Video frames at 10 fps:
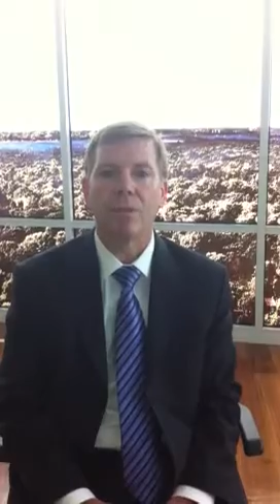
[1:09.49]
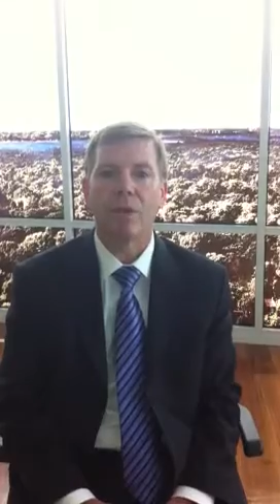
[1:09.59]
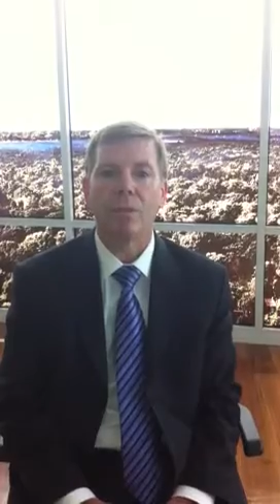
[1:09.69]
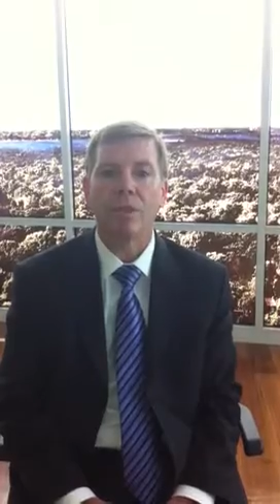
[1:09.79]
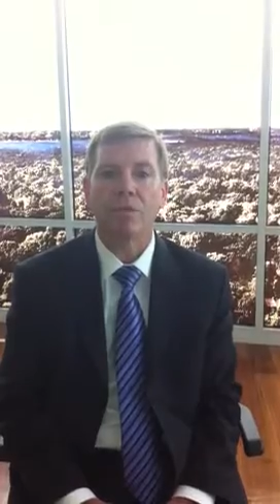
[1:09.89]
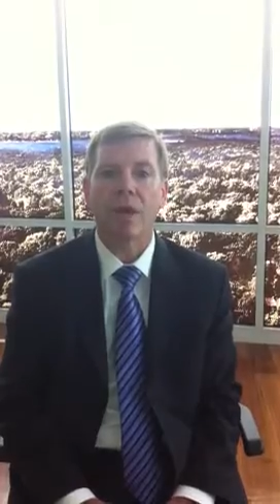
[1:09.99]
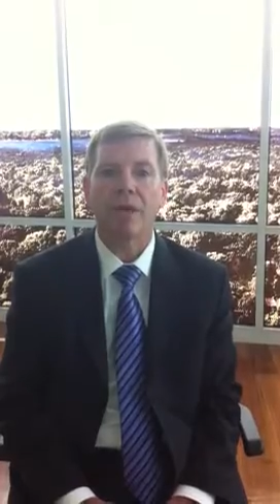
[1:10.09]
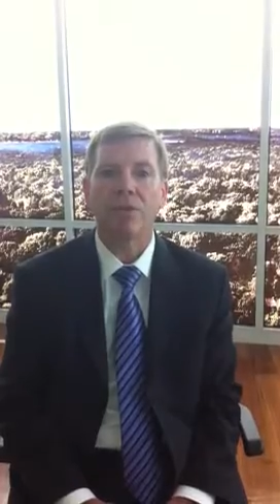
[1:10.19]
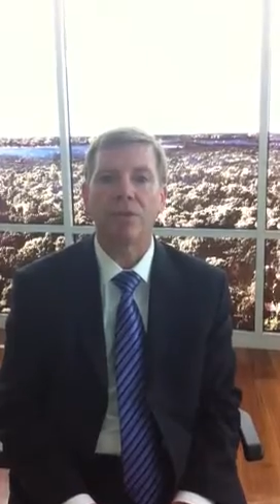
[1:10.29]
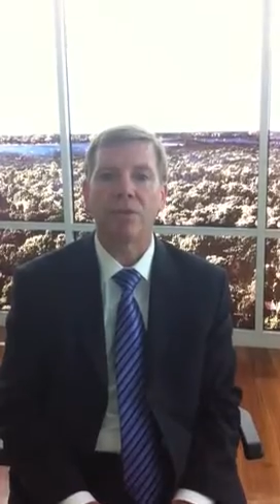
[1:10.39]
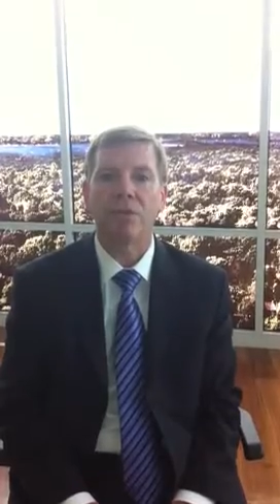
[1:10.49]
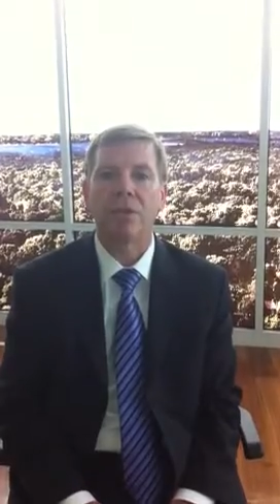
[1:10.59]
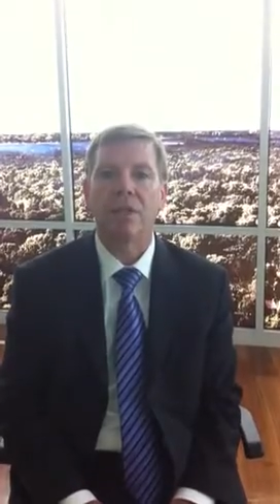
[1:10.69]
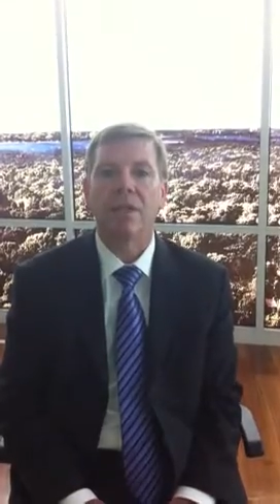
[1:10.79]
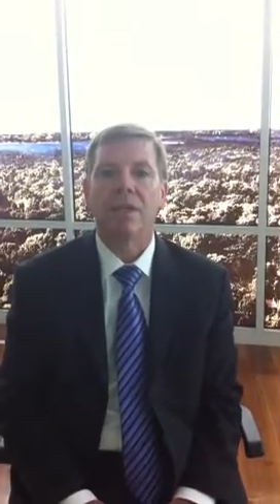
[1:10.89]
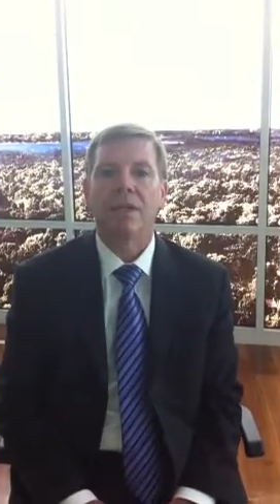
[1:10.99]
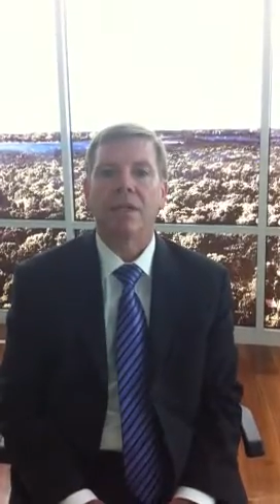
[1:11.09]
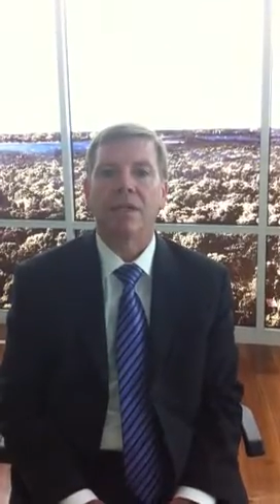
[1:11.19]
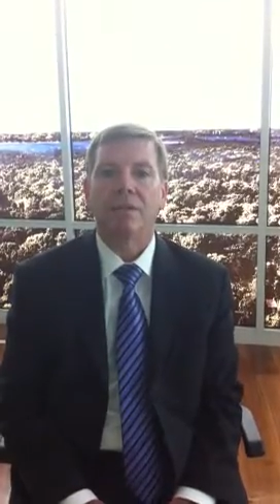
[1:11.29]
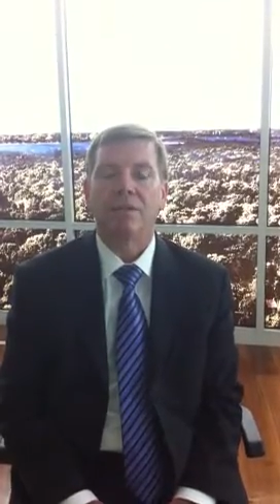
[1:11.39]
When we tried to
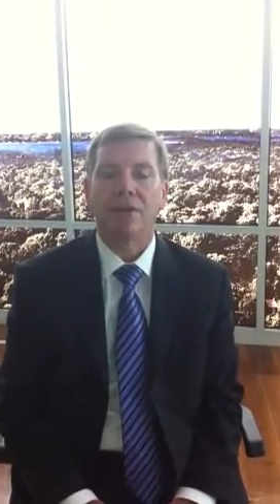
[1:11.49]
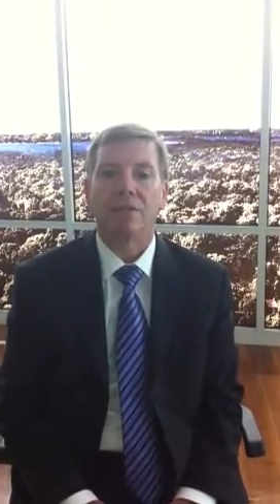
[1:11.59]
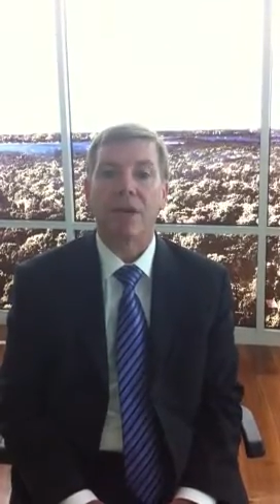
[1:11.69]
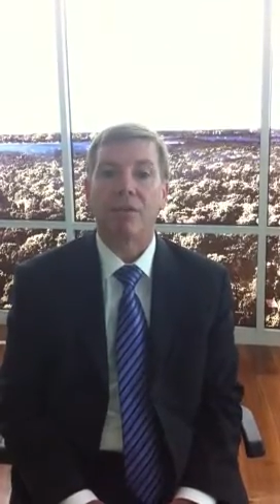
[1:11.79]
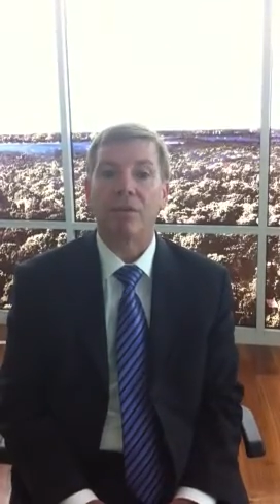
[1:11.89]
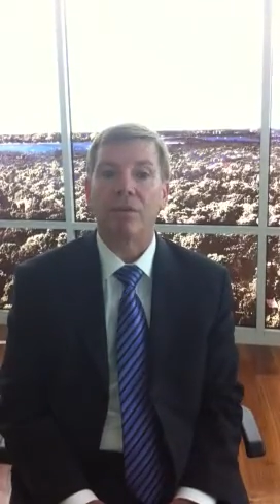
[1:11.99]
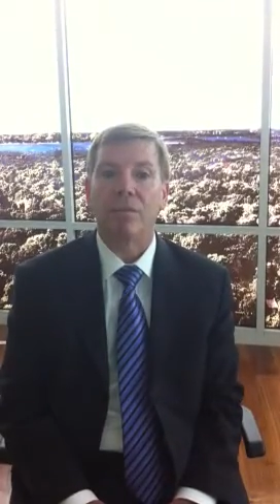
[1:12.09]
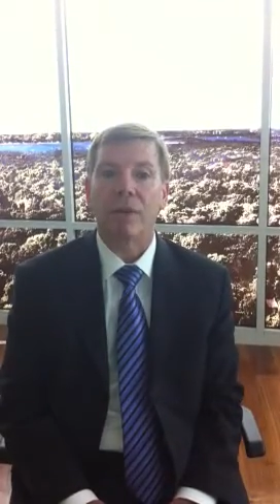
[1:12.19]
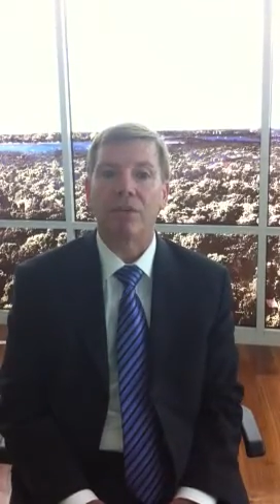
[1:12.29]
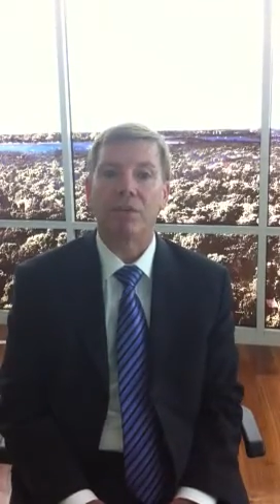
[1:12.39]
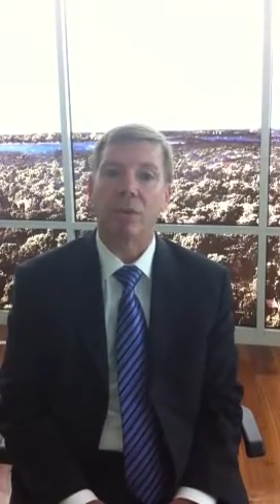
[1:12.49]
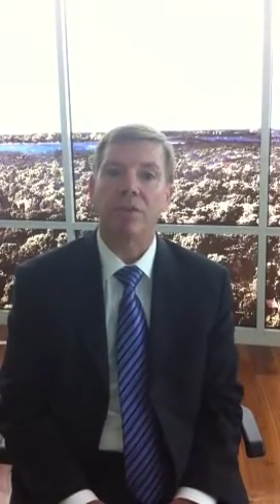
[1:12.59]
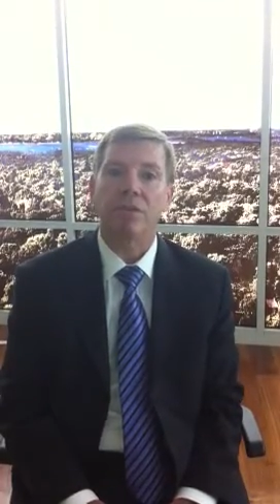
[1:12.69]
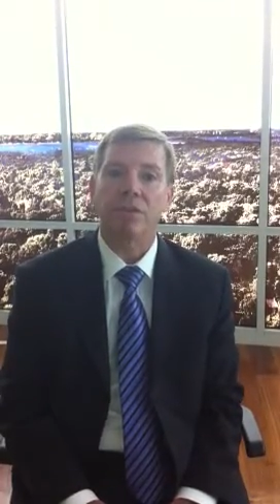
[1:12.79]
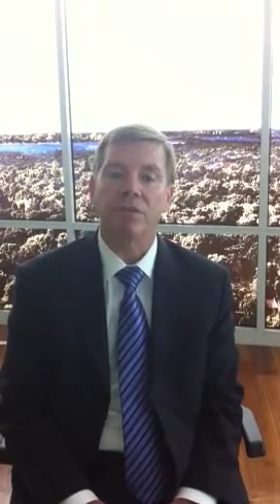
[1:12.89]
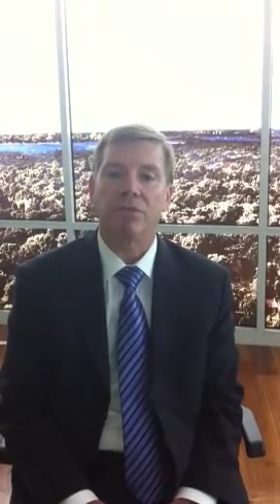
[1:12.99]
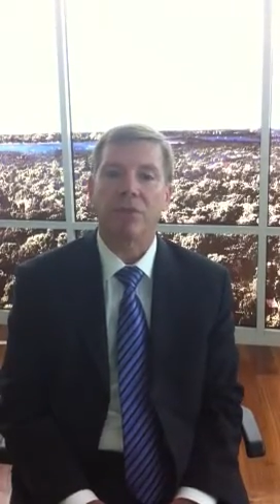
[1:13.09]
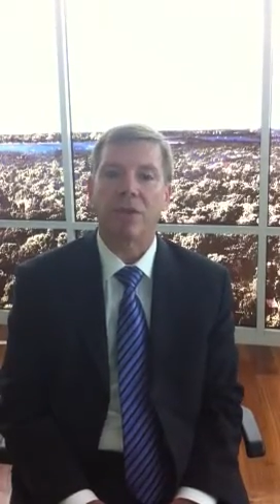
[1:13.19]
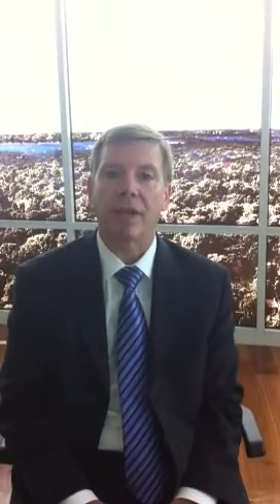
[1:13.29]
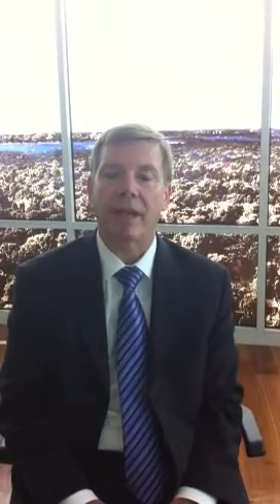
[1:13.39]
discover the best sources
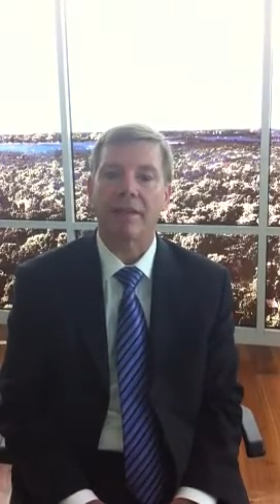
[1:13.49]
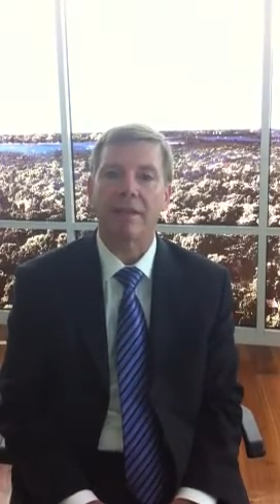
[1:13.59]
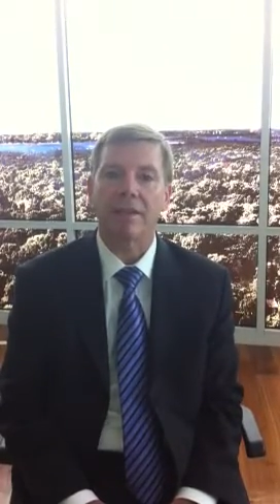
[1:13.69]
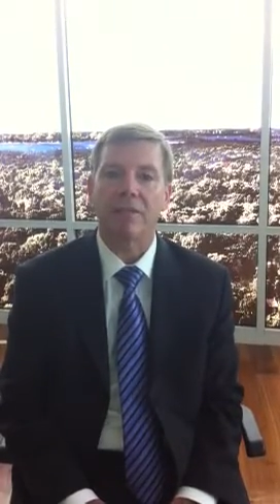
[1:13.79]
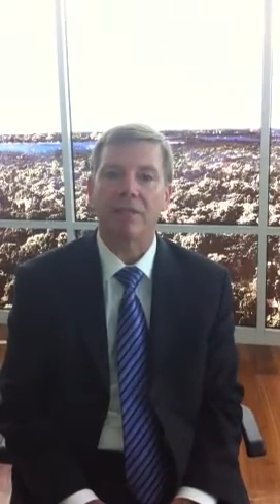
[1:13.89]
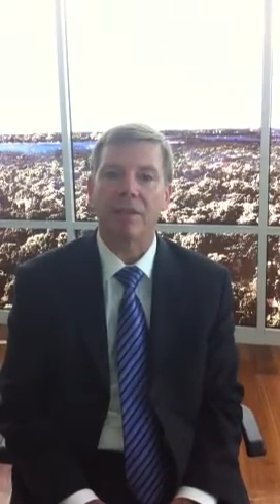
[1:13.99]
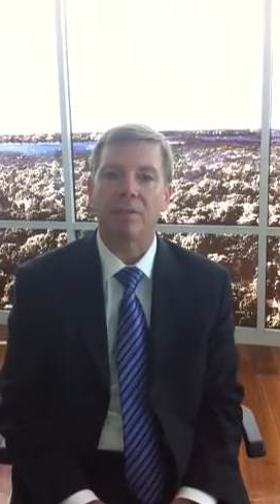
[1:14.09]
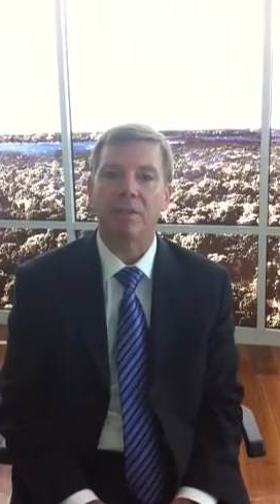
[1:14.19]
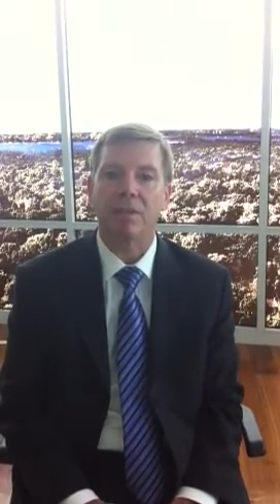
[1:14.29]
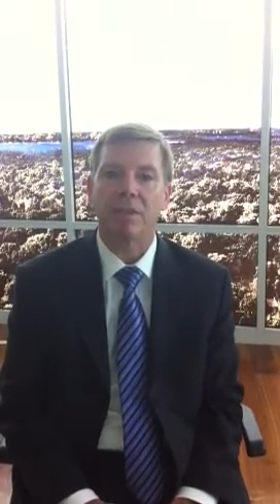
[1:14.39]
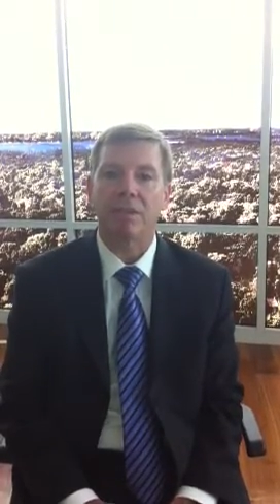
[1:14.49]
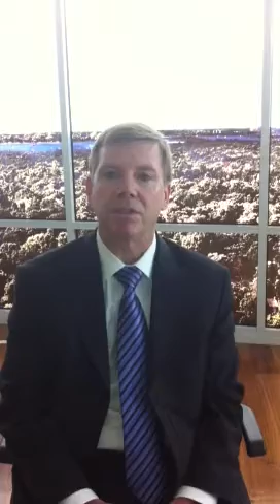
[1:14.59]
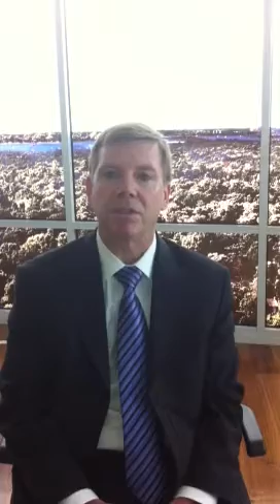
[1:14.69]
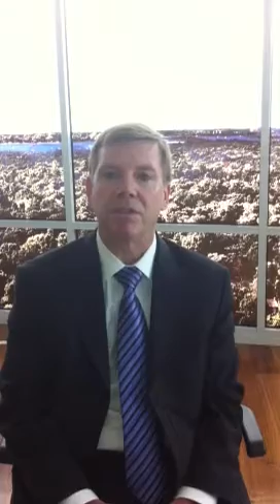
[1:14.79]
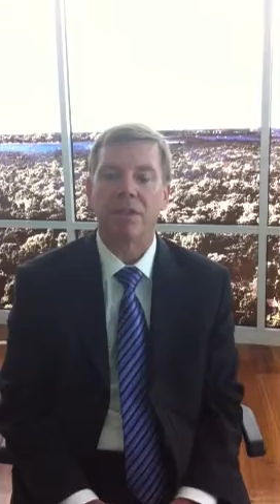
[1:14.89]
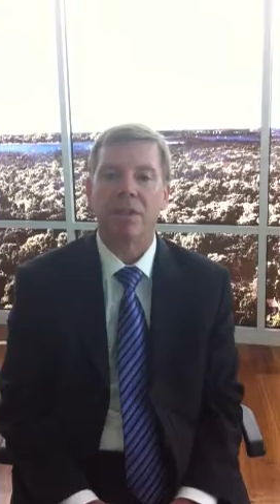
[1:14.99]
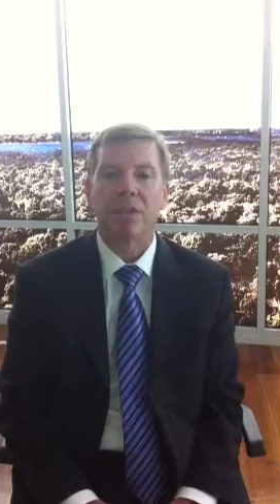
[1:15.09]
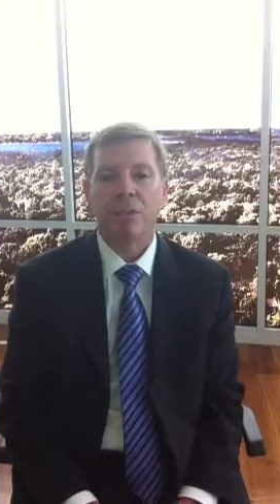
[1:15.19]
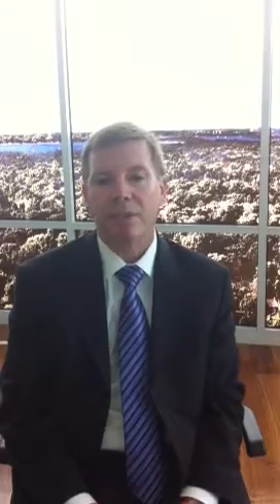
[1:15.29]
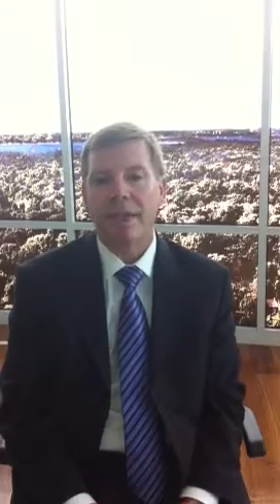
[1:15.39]
for candidates for these positions,
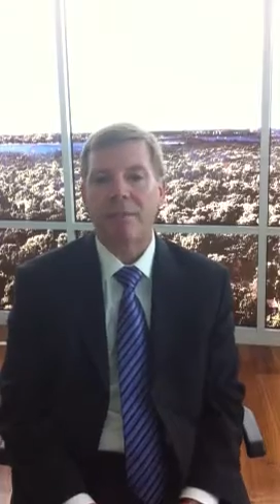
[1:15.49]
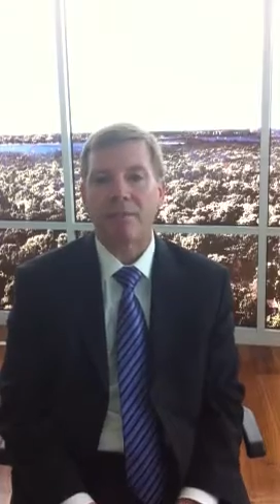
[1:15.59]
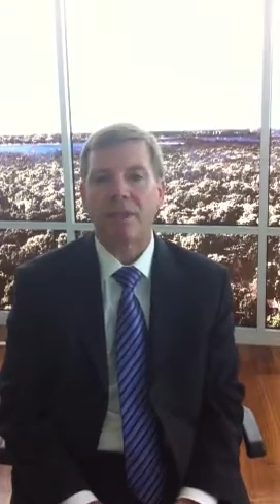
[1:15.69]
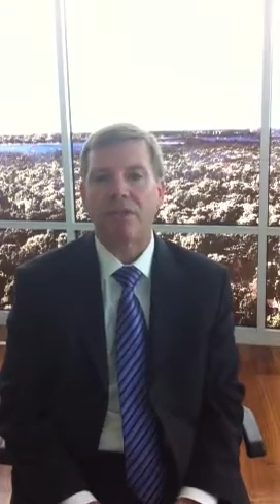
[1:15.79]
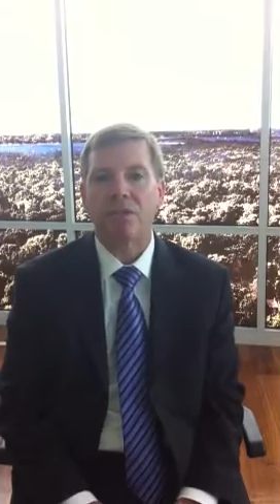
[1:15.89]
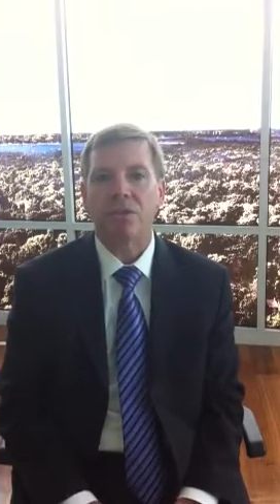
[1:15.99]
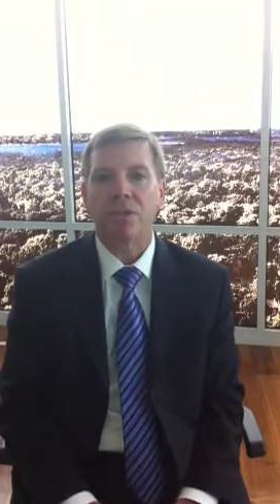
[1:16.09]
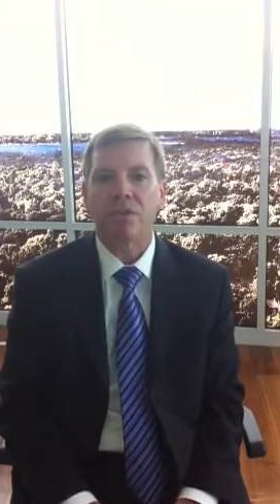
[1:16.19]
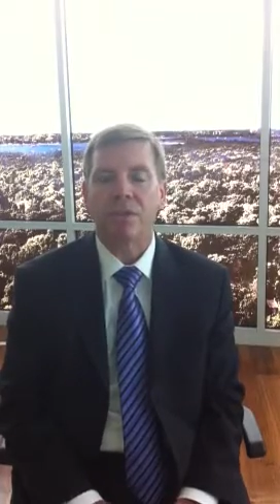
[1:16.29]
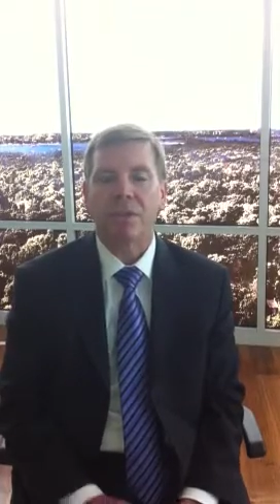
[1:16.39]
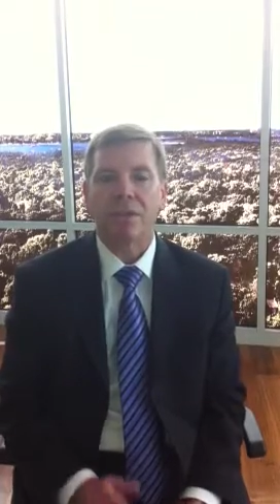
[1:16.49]
we tapped into